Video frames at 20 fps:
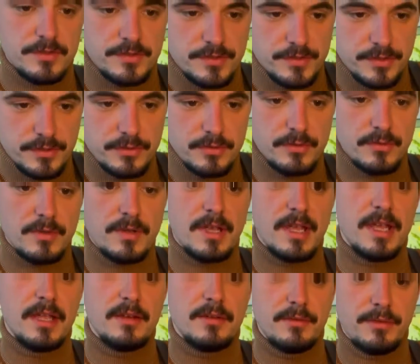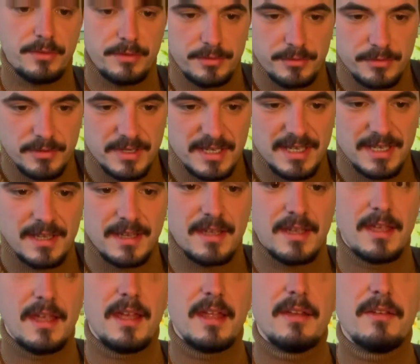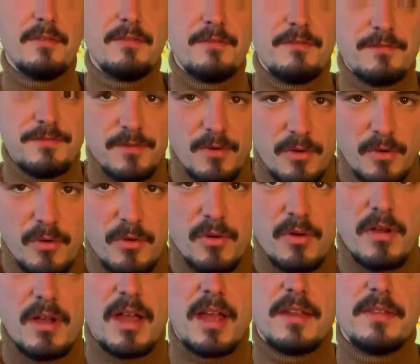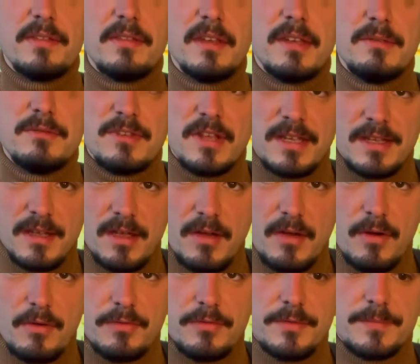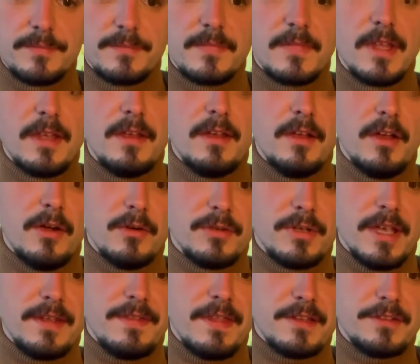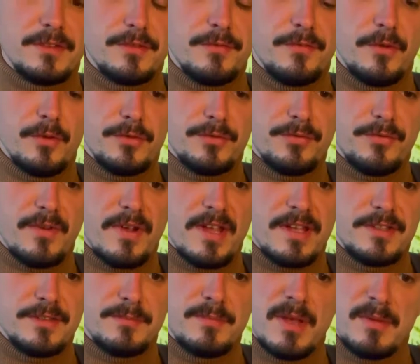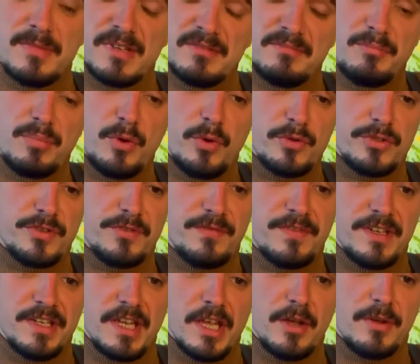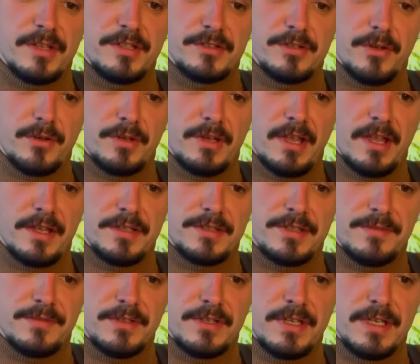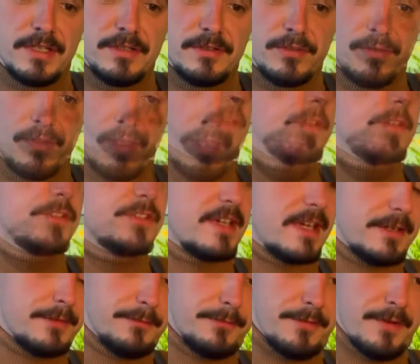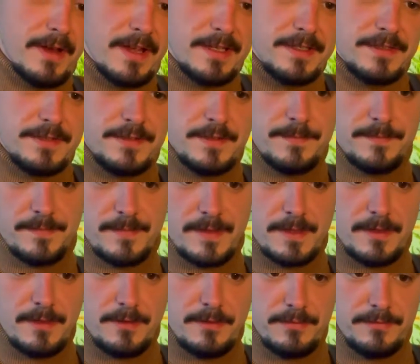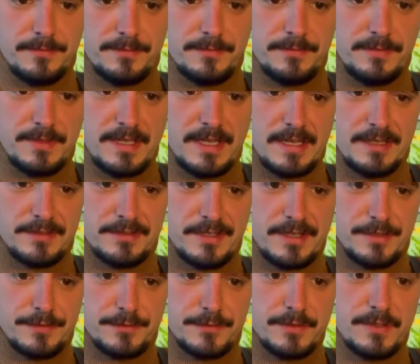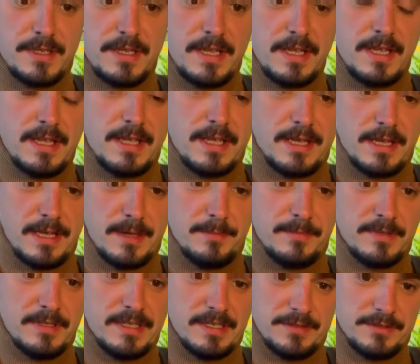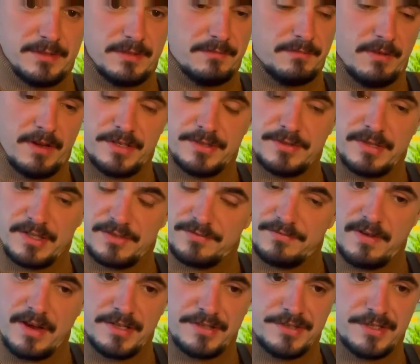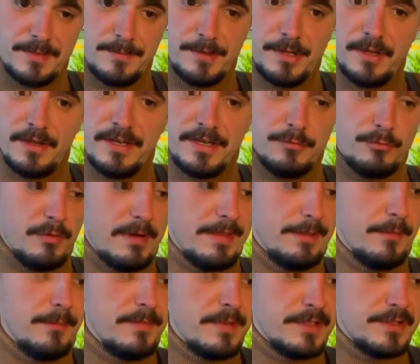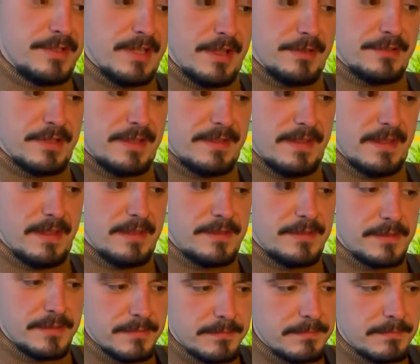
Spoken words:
2 and 3 and 4 and then you take it off. Okay, that's the first phrase. Maybe pause the video, internalize if you need to there. Second phrase of the A section is very similar in rhythm. It sounds like this.